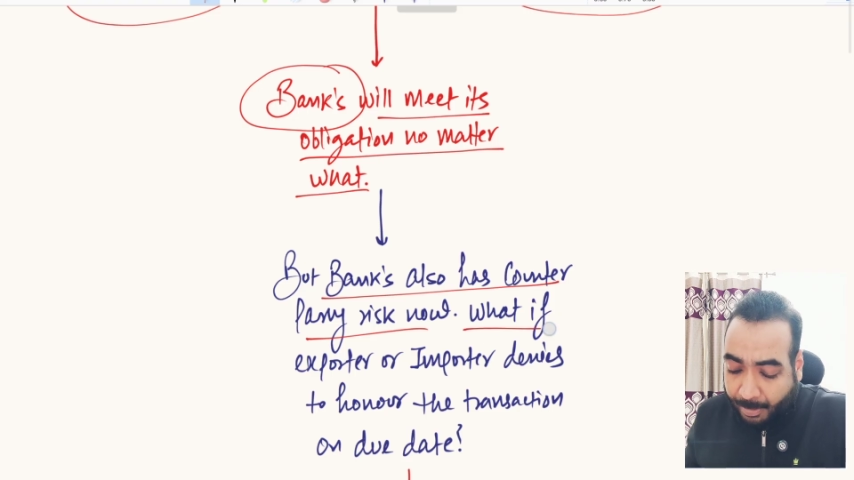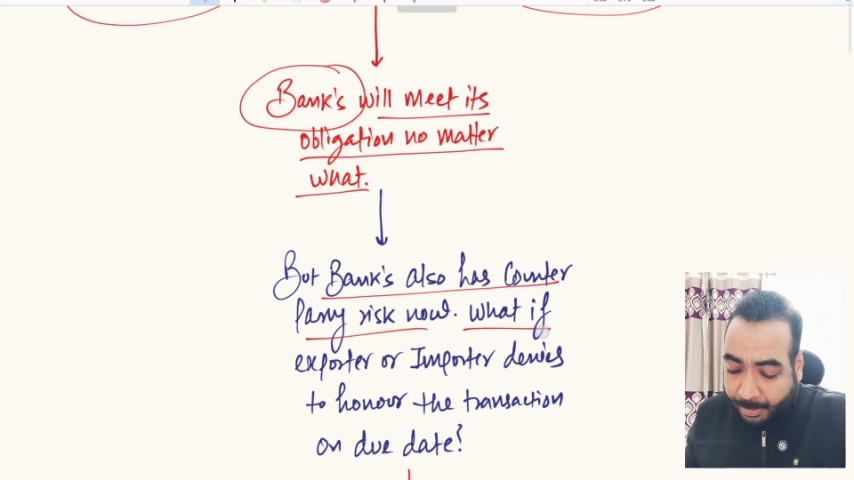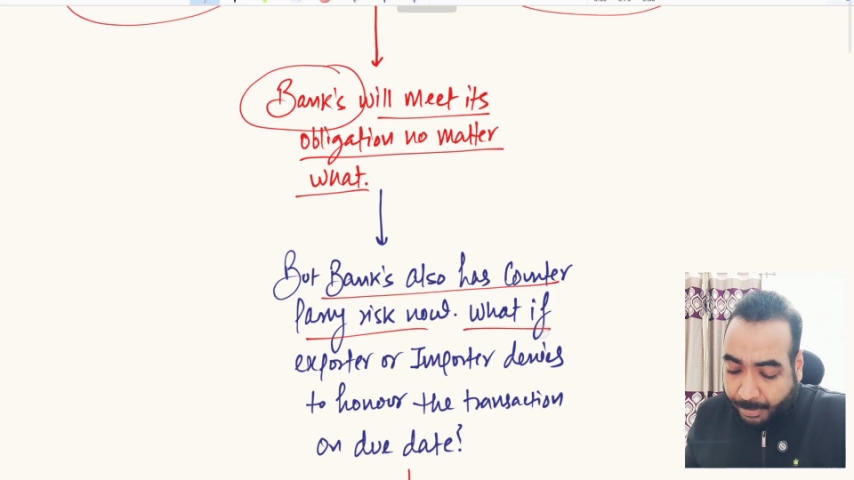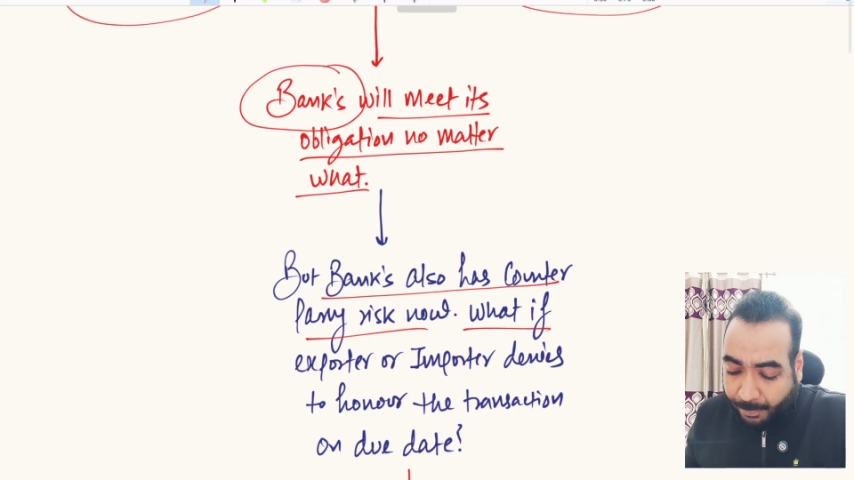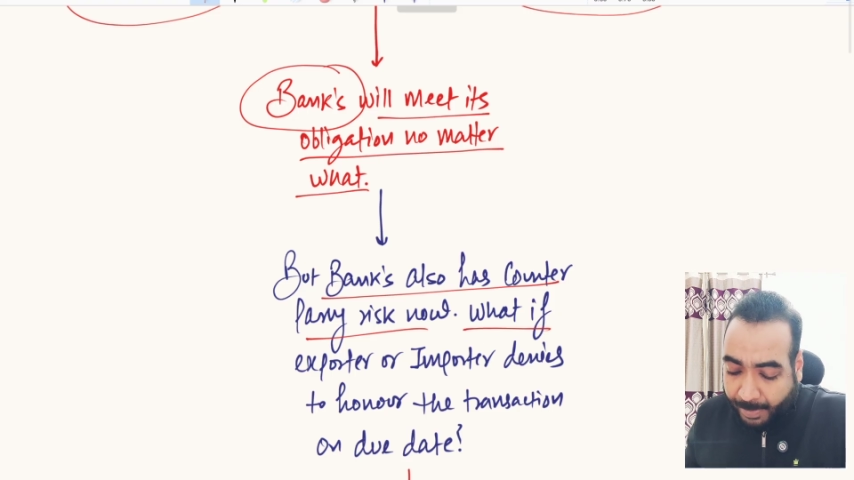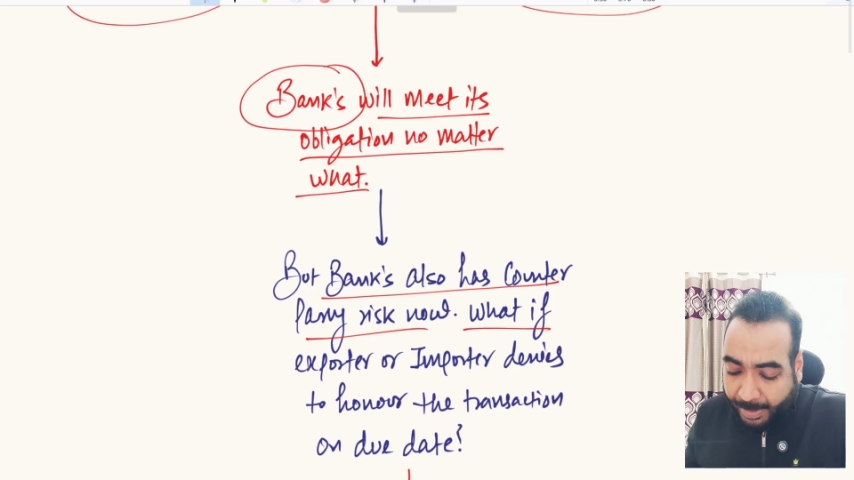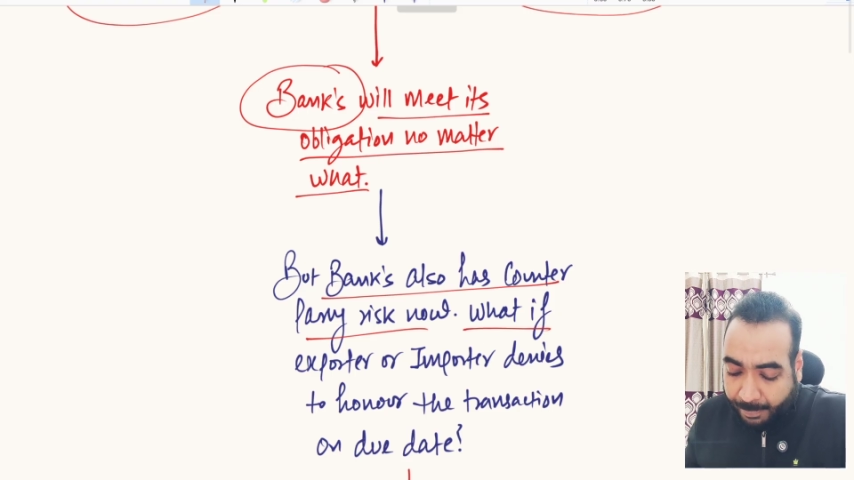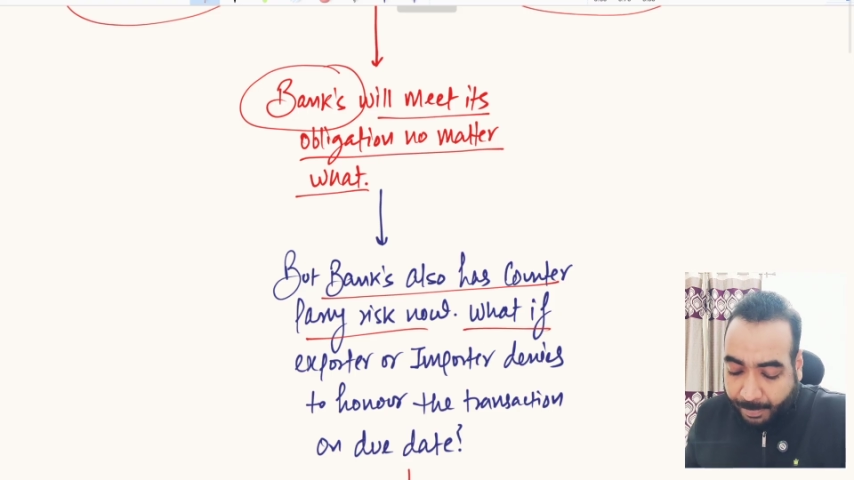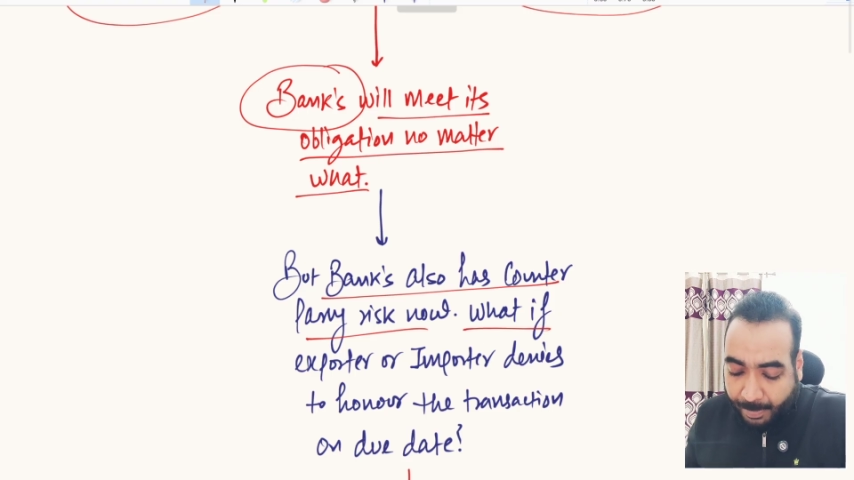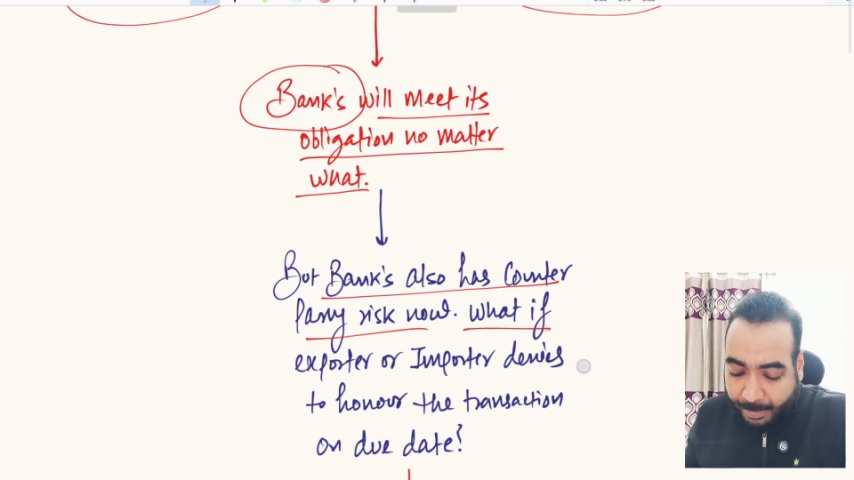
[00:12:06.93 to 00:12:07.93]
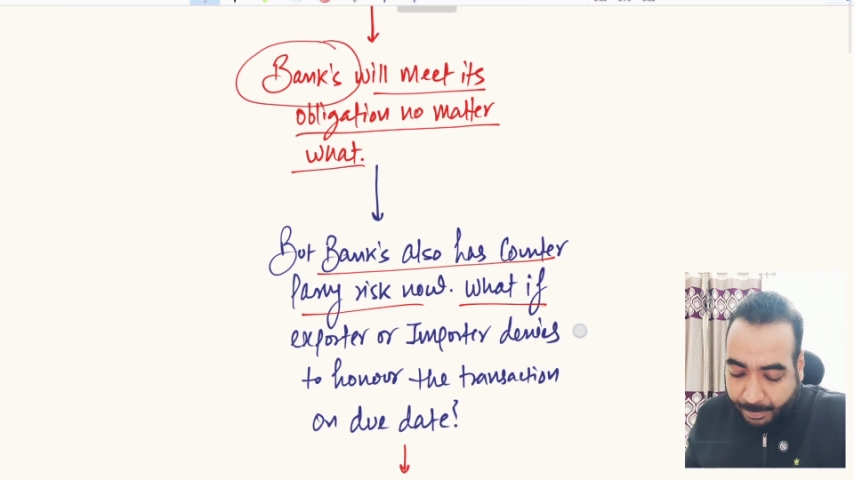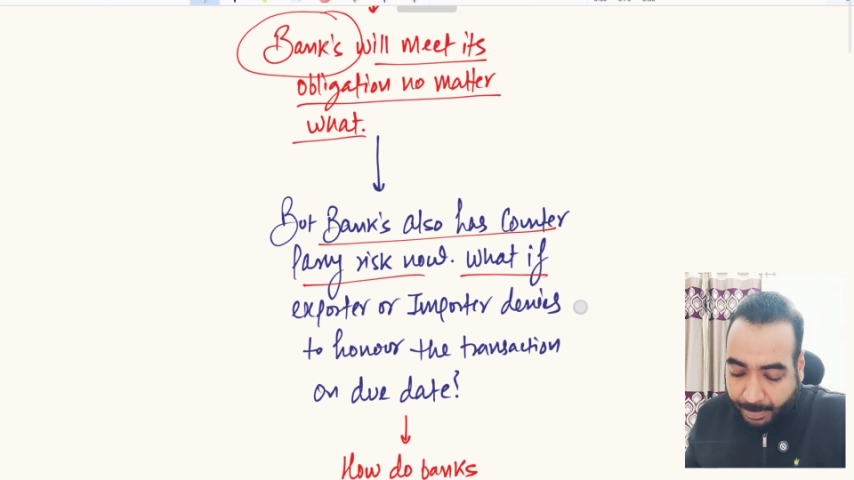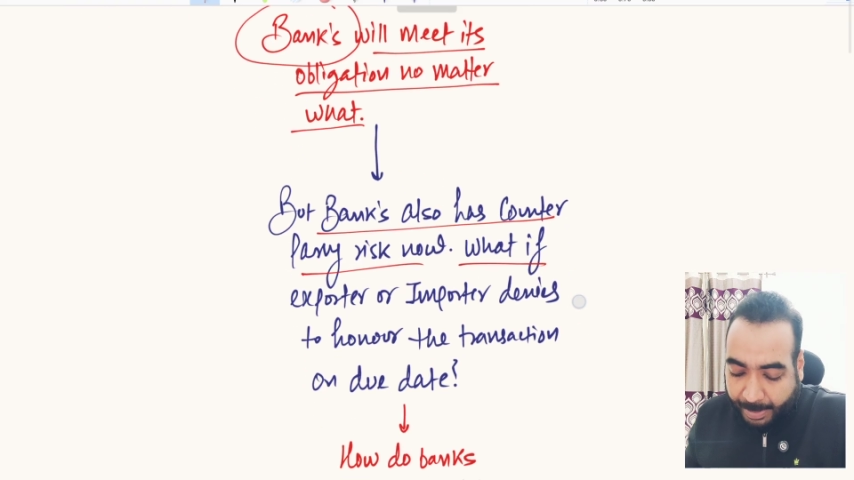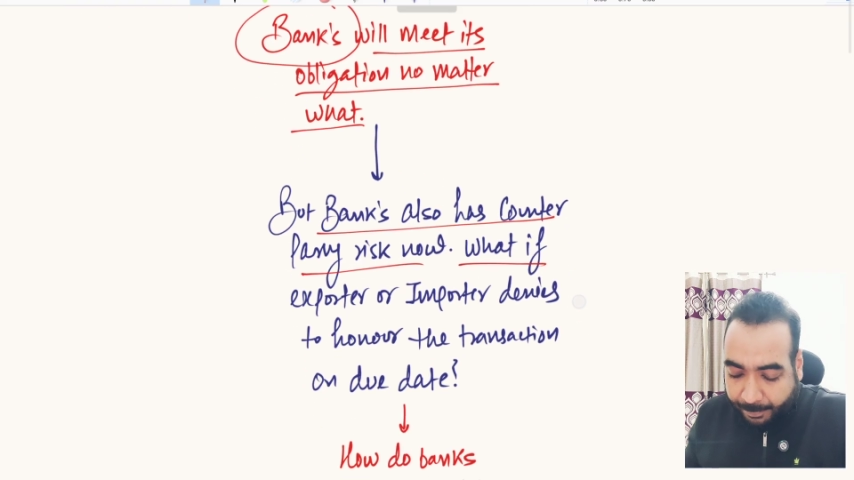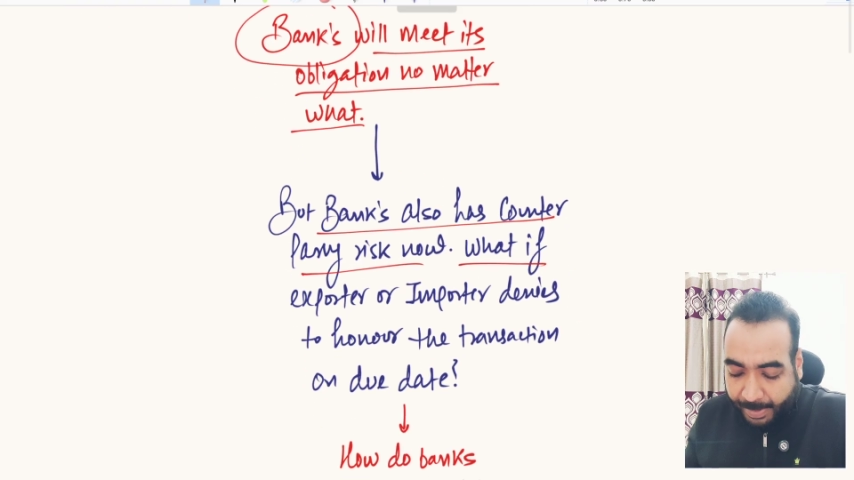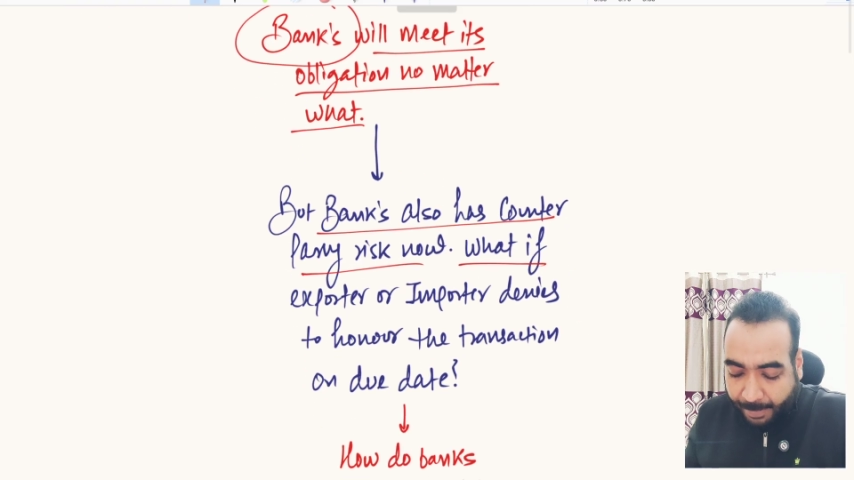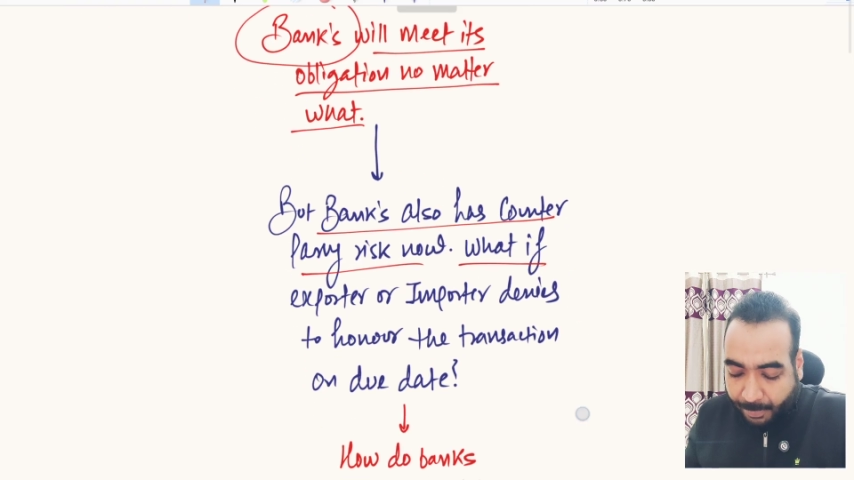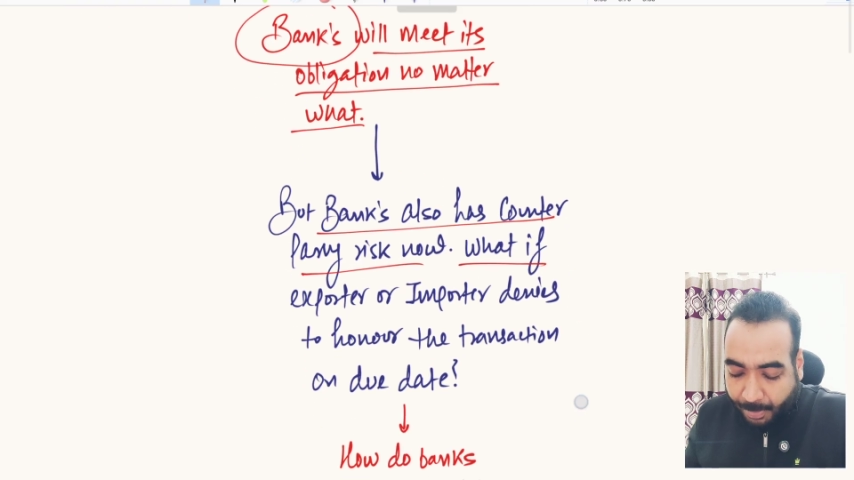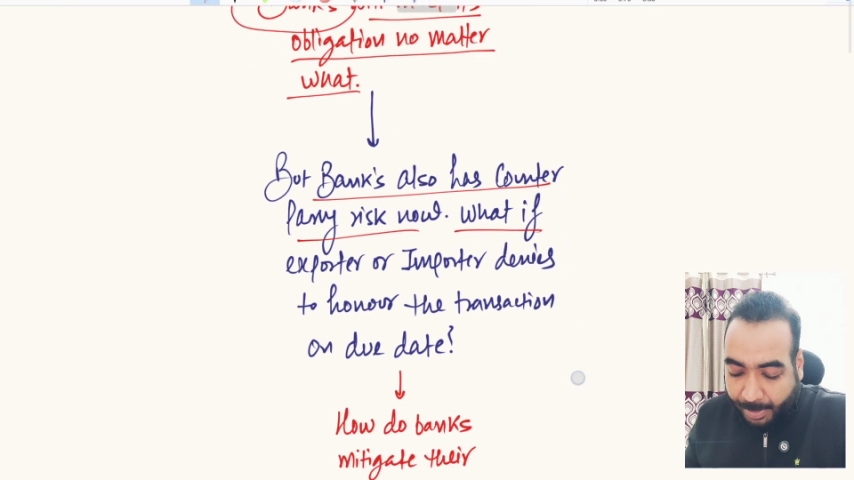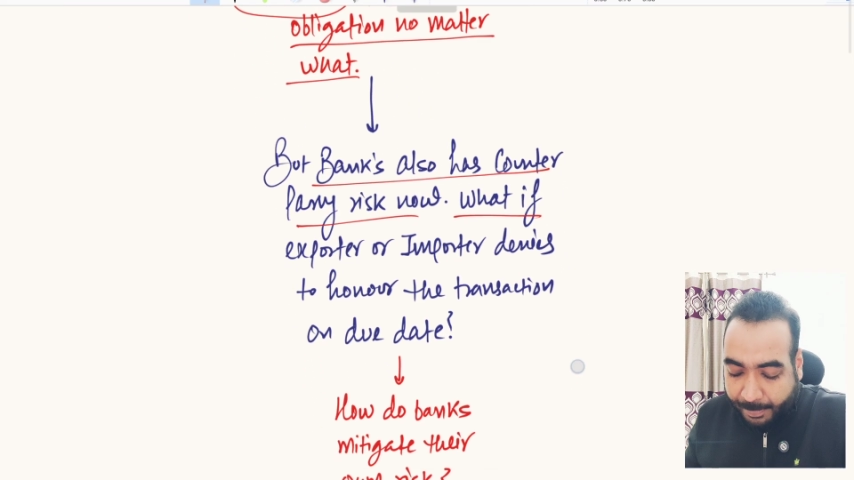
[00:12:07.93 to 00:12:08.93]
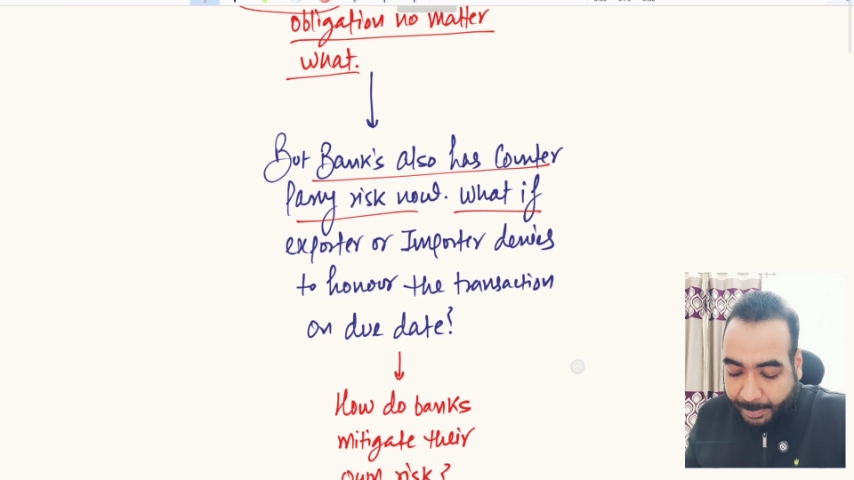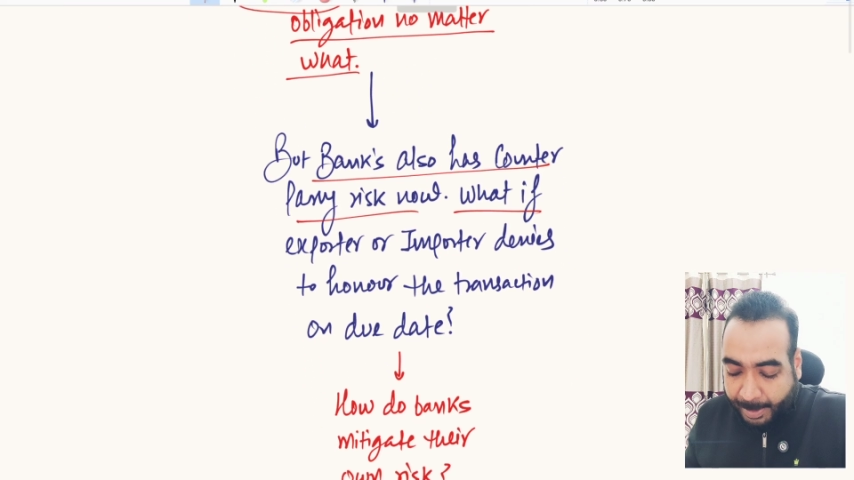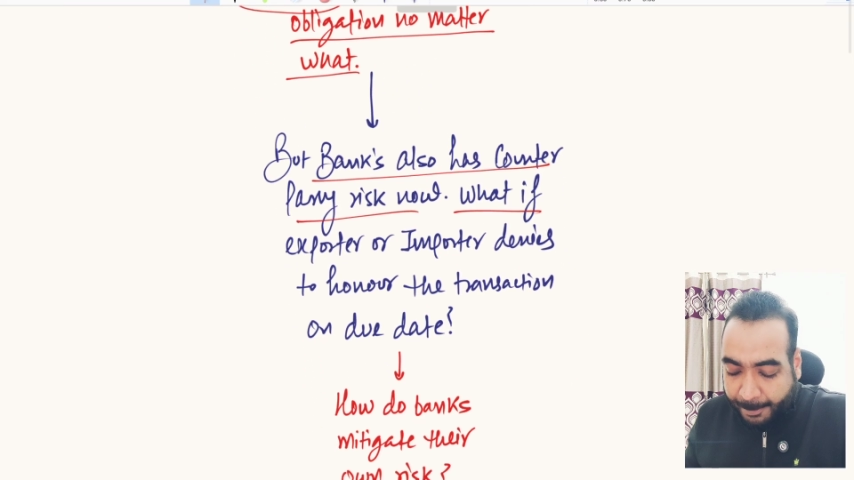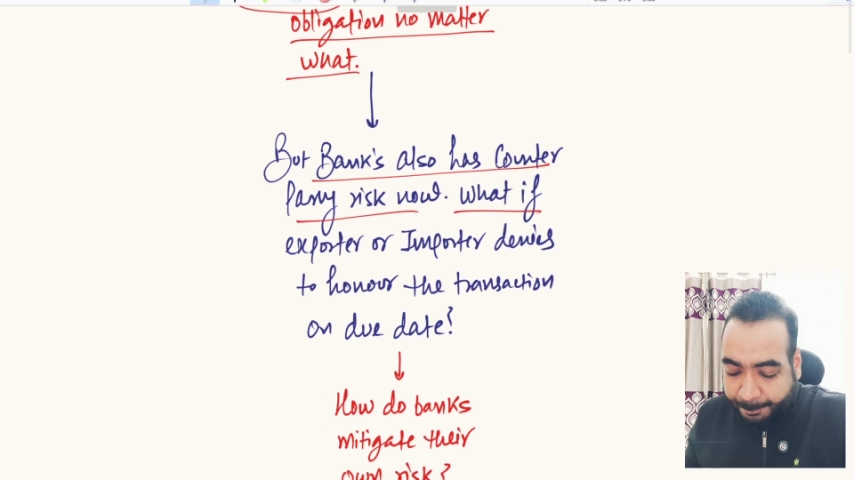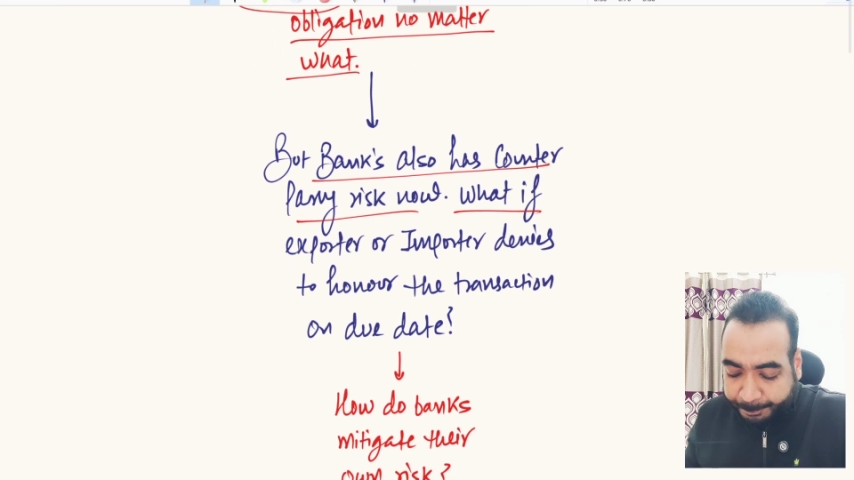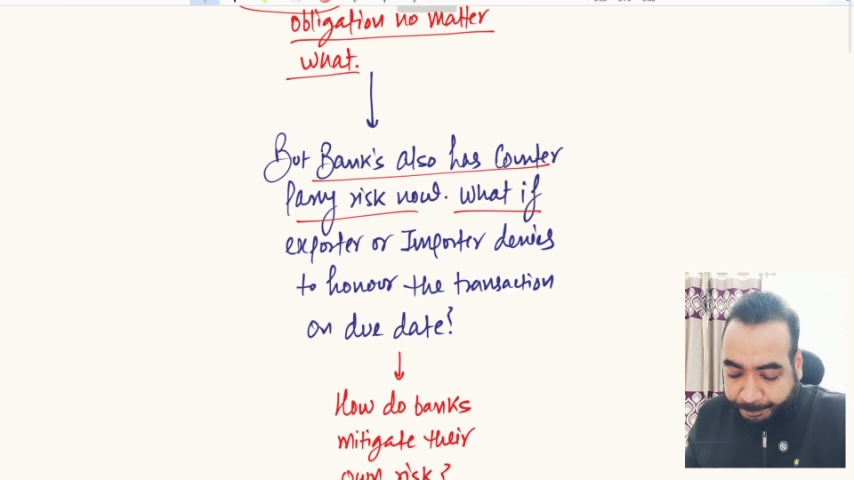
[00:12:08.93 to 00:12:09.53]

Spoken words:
So like we have already explained,